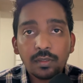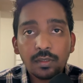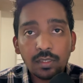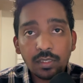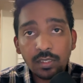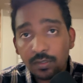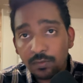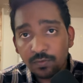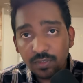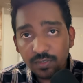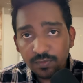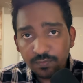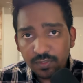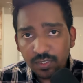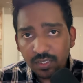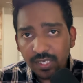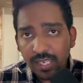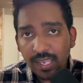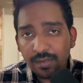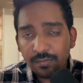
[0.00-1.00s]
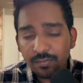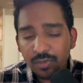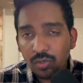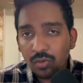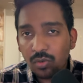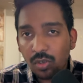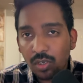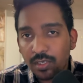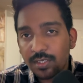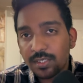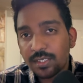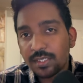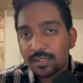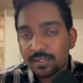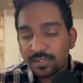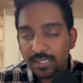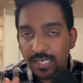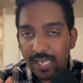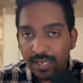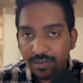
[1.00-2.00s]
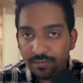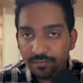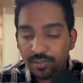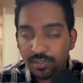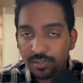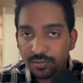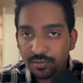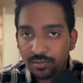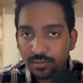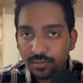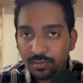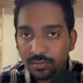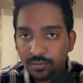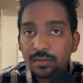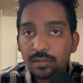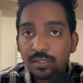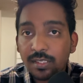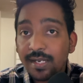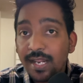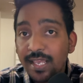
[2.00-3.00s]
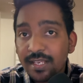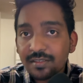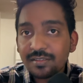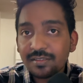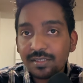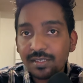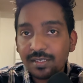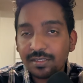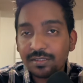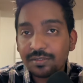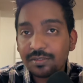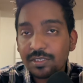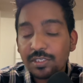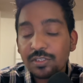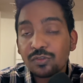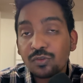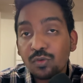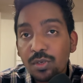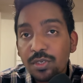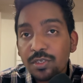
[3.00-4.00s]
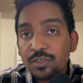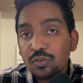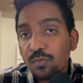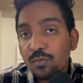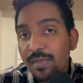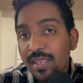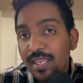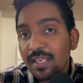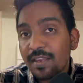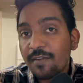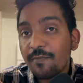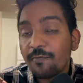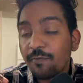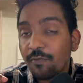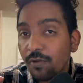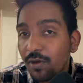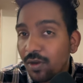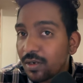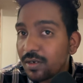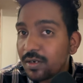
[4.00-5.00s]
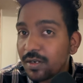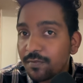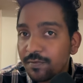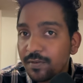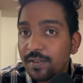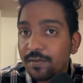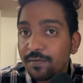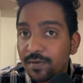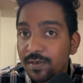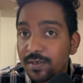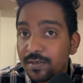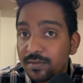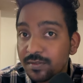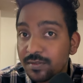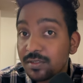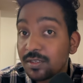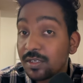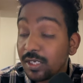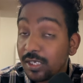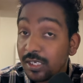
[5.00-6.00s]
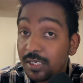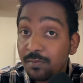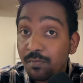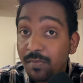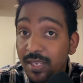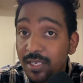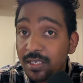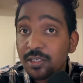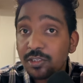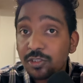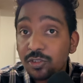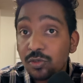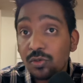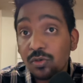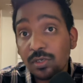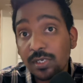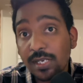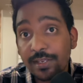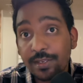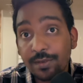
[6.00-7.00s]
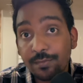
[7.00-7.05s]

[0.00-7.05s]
Even if the camera quality is average, the next thing is going to make a world of difference in making you look like